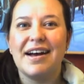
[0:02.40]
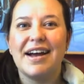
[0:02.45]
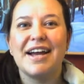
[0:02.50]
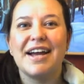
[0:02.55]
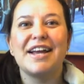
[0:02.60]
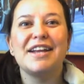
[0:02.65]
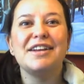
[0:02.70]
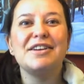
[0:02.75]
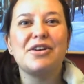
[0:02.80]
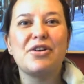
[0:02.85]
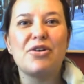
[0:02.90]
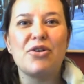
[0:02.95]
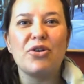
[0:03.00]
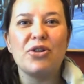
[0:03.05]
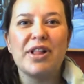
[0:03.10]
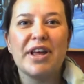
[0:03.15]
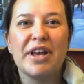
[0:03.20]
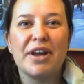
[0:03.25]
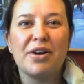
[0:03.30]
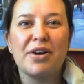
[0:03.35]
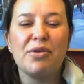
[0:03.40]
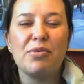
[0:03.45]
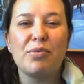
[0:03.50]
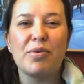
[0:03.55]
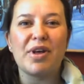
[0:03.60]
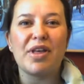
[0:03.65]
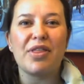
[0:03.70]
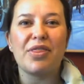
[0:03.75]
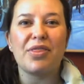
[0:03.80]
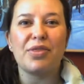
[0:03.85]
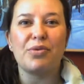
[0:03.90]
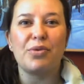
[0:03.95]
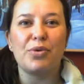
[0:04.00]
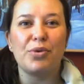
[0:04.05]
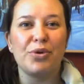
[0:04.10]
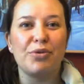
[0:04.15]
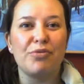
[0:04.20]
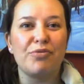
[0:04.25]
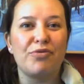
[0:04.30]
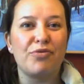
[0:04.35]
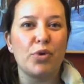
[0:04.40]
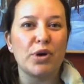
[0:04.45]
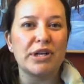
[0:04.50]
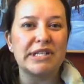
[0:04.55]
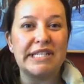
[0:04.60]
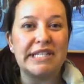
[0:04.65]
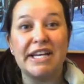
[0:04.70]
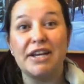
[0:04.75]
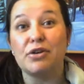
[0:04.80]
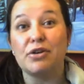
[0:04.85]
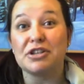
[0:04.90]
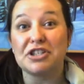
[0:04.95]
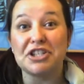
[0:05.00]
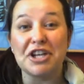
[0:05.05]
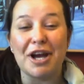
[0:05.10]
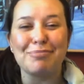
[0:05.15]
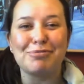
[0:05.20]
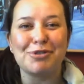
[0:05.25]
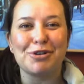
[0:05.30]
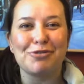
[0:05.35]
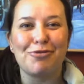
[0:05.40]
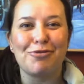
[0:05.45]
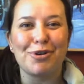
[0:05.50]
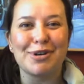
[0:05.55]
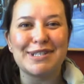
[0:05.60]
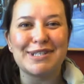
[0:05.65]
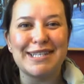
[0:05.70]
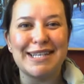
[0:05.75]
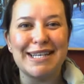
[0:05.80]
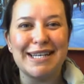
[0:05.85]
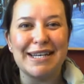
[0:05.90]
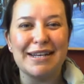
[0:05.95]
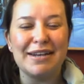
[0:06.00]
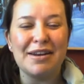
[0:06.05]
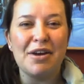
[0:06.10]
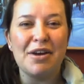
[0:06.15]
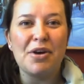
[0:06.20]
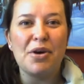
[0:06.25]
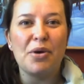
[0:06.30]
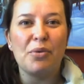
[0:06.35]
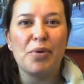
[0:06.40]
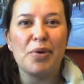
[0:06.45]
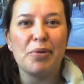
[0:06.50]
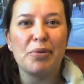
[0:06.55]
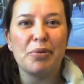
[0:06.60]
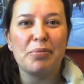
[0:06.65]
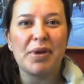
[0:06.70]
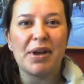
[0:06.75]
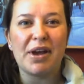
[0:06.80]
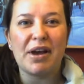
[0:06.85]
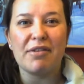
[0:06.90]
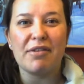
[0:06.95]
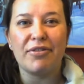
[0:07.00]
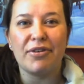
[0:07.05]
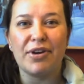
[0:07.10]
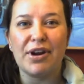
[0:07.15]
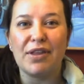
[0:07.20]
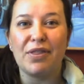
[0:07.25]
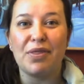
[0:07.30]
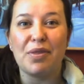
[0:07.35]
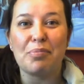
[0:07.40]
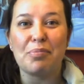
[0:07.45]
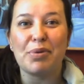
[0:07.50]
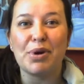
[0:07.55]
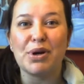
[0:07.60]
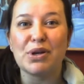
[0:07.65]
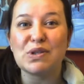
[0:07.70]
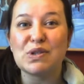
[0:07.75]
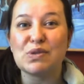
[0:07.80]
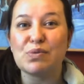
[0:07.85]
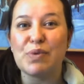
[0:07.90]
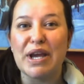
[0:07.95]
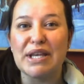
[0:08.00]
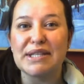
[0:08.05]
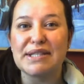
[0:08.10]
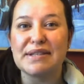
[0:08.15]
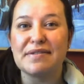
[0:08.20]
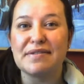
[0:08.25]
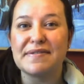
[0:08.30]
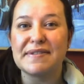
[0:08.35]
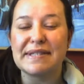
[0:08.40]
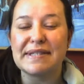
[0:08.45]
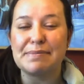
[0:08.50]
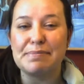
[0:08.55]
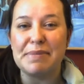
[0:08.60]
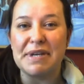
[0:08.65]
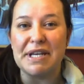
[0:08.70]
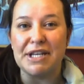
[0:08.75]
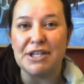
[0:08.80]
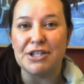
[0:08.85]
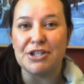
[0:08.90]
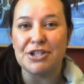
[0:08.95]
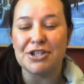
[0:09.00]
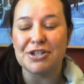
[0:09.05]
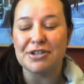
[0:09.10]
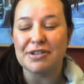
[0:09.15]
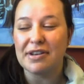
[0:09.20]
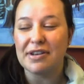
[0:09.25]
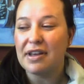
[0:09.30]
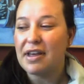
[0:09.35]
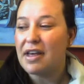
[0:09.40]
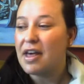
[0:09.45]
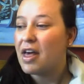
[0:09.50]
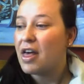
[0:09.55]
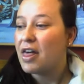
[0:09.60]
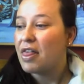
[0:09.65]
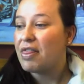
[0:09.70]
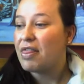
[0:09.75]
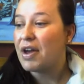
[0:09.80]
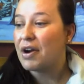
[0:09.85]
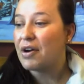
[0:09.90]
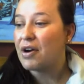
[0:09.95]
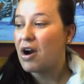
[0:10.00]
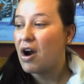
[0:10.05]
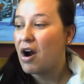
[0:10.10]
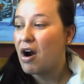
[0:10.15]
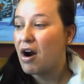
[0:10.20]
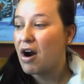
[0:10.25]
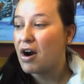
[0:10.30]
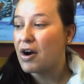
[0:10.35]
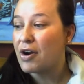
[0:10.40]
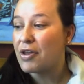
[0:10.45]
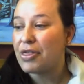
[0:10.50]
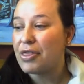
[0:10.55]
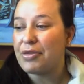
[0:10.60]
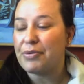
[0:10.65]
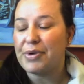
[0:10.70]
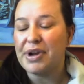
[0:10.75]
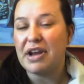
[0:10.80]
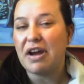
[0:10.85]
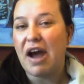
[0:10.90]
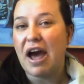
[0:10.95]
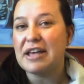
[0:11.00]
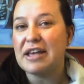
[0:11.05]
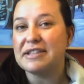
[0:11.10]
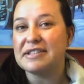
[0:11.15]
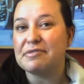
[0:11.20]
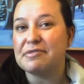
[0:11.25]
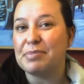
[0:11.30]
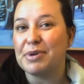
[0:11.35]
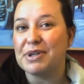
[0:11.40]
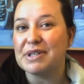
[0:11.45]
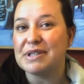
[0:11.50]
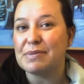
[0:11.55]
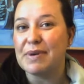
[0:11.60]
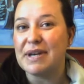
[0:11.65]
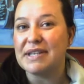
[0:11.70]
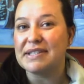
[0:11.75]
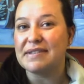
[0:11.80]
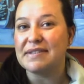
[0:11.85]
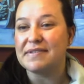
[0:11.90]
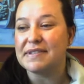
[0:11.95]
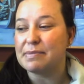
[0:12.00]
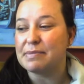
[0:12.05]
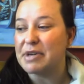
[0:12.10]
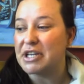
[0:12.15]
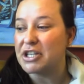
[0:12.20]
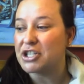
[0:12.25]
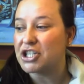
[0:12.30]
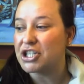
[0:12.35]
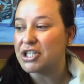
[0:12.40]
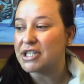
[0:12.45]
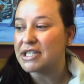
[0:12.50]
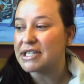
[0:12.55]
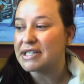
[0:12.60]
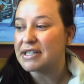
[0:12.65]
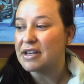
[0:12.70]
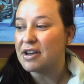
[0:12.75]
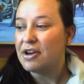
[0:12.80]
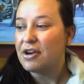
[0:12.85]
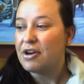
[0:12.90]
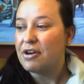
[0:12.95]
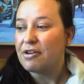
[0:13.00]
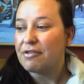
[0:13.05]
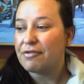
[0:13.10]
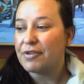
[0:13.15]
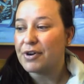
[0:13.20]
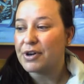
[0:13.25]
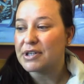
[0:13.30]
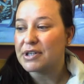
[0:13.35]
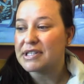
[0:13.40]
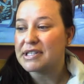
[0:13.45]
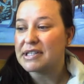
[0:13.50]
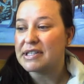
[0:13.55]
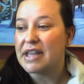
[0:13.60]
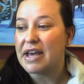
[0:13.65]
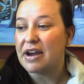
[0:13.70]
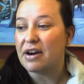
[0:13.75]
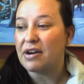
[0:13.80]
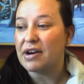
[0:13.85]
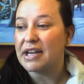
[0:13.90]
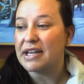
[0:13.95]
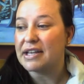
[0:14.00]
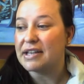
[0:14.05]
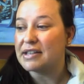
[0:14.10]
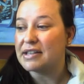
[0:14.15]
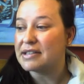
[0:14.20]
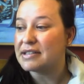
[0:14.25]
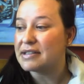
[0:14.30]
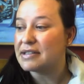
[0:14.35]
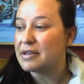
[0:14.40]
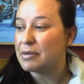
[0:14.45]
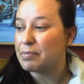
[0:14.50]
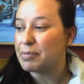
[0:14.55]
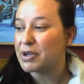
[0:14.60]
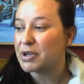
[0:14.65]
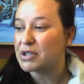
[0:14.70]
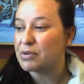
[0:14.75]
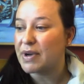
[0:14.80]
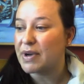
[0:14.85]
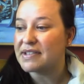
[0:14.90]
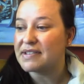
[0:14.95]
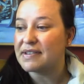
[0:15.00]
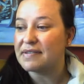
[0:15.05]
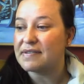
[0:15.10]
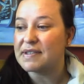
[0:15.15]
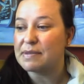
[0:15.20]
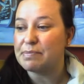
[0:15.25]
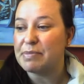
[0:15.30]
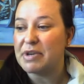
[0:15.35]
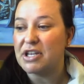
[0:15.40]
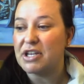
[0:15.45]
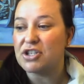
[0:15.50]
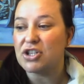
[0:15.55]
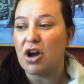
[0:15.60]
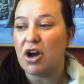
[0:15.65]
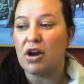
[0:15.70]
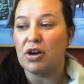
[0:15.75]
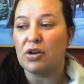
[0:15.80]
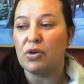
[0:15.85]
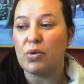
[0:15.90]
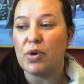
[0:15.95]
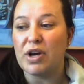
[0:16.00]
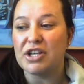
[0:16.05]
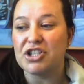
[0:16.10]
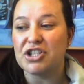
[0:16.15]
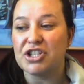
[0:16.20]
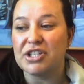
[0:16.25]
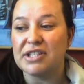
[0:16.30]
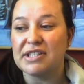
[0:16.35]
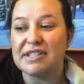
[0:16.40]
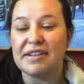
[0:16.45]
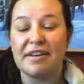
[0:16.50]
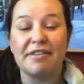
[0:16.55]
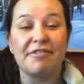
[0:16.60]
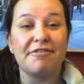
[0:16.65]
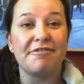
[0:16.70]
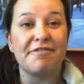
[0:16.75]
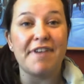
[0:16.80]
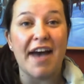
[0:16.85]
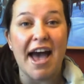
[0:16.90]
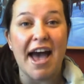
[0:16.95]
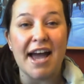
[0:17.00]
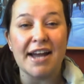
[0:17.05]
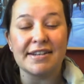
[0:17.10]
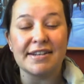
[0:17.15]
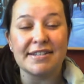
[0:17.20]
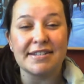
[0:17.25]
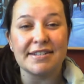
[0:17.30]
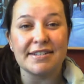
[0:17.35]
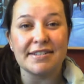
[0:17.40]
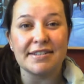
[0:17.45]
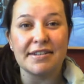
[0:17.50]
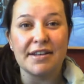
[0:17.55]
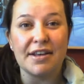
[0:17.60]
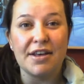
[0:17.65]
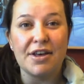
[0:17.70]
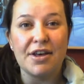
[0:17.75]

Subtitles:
Hi, Nicole here with Group 14 or Chapter 14. We will be covering the persuasive speech. There are three kinds of persuasive speeches. First, there is the persuasive speech on questions of fact,